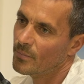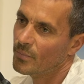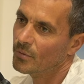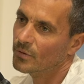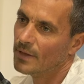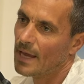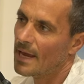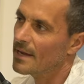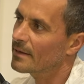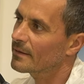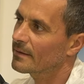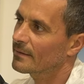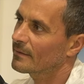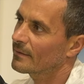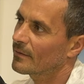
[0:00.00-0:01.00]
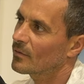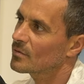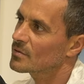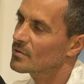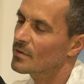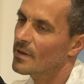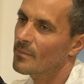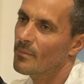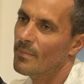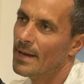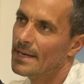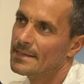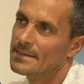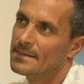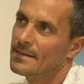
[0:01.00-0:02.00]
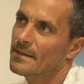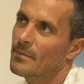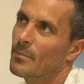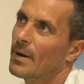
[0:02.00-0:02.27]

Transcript: put eight also the best the